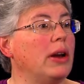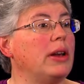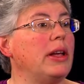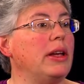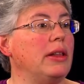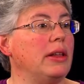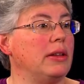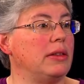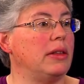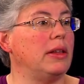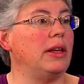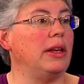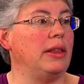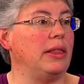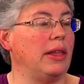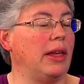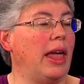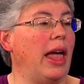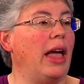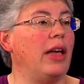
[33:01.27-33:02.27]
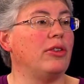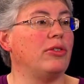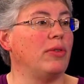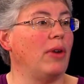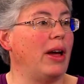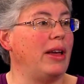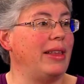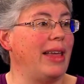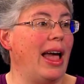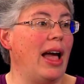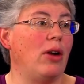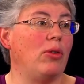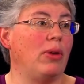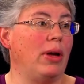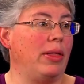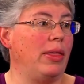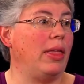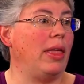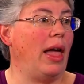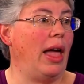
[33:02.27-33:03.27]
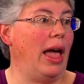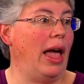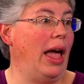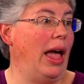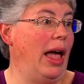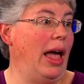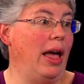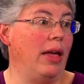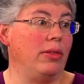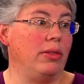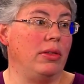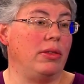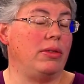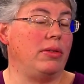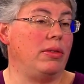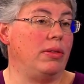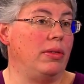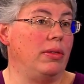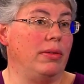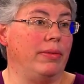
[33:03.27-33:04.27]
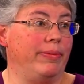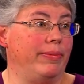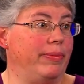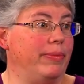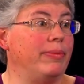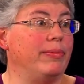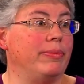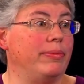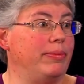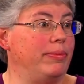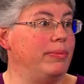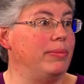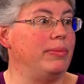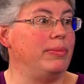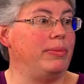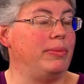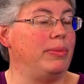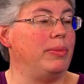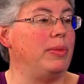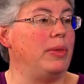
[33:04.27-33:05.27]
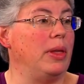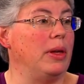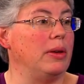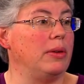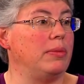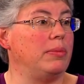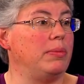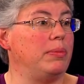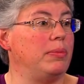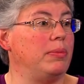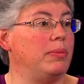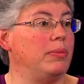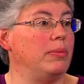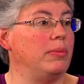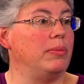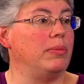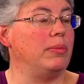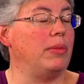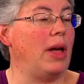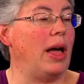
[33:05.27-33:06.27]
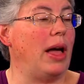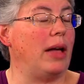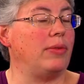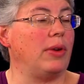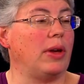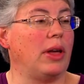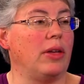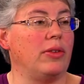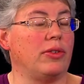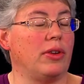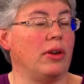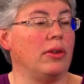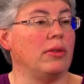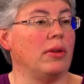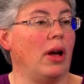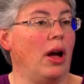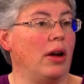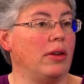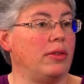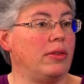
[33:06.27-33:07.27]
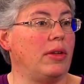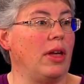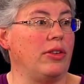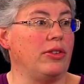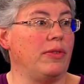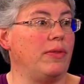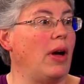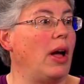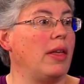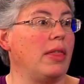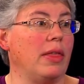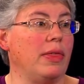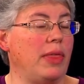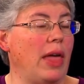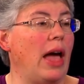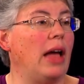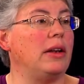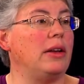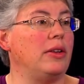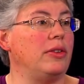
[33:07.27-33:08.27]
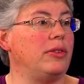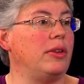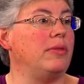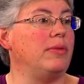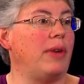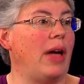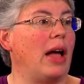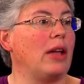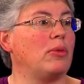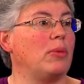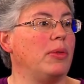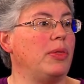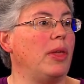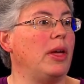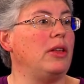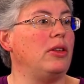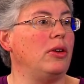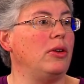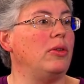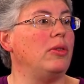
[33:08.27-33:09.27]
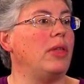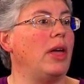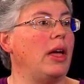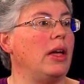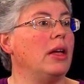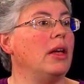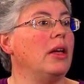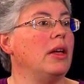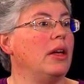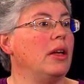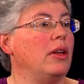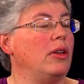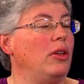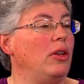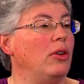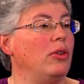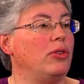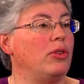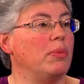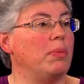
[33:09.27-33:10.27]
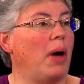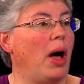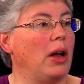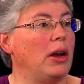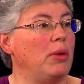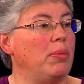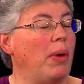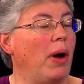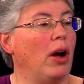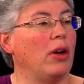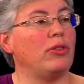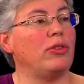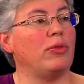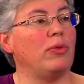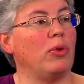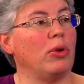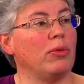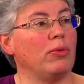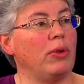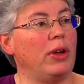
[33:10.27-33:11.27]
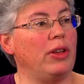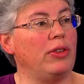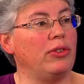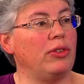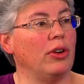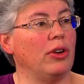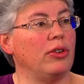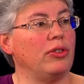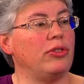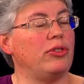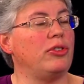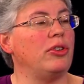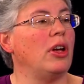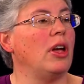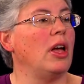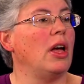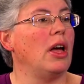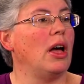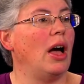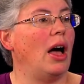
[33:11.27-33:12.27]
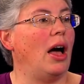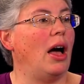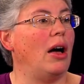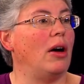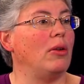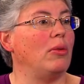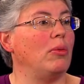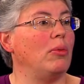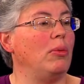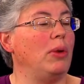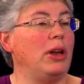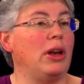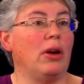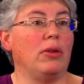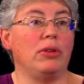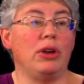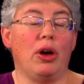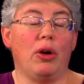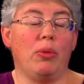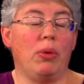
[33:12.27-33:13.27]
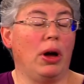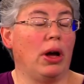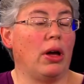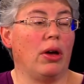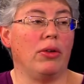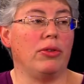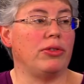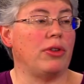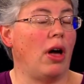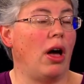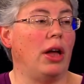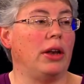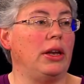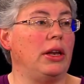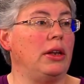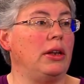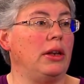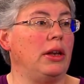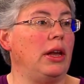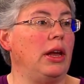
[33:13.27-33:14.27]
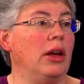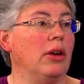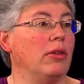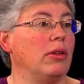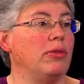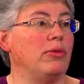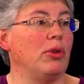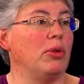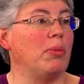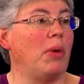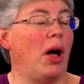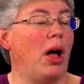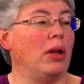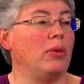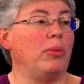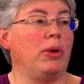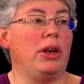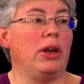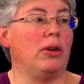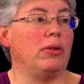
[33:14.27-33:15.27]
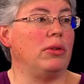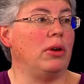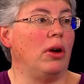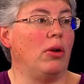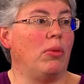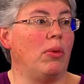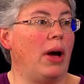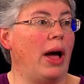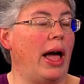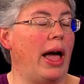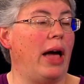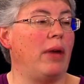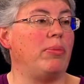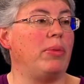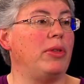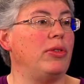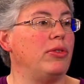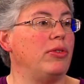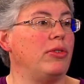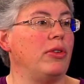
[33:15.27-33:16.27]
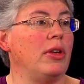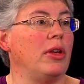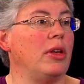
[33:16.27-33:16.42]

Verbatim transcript: in, a, in the case right now, and, and the advocates are, are testifying that that is, in fact, what they do. They use the body parts for research. Uh, we don't know what goes on here in Vermont. We don't know what happens